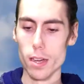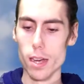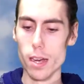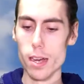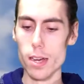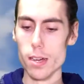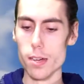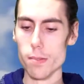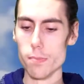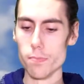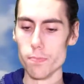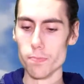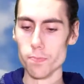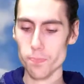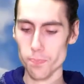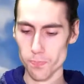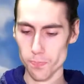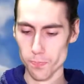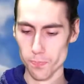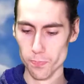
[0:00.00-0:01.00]

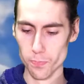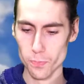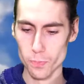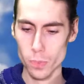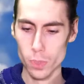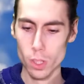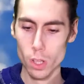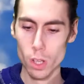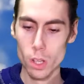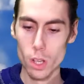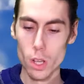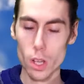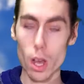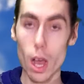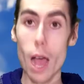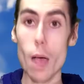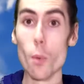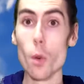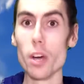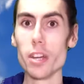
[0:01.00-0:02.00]
I
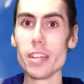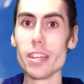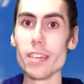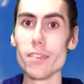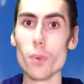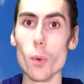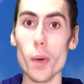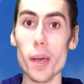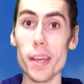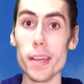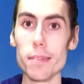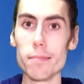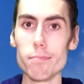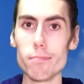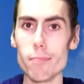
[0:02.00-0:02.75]
won a giveaway